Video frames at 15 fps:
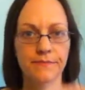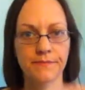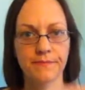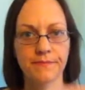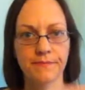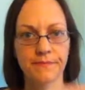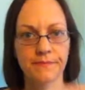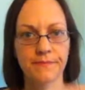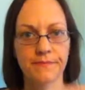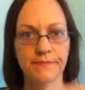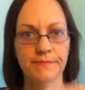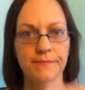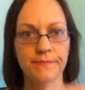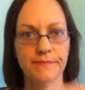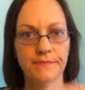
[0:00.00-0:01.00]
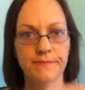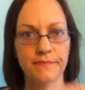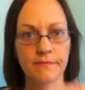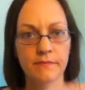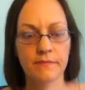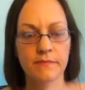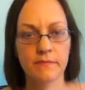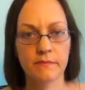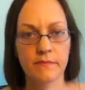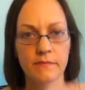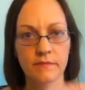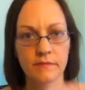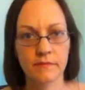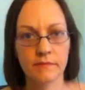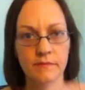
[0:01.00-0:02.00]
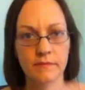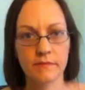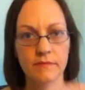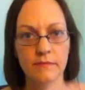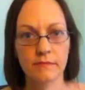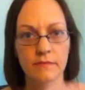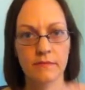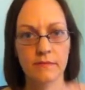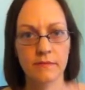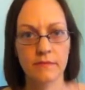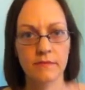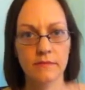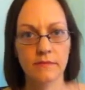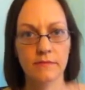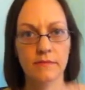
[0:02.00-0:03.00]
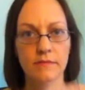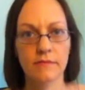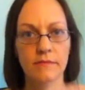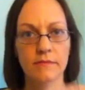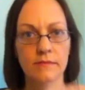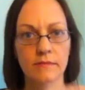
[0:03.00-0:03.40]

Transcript: Nothing is said.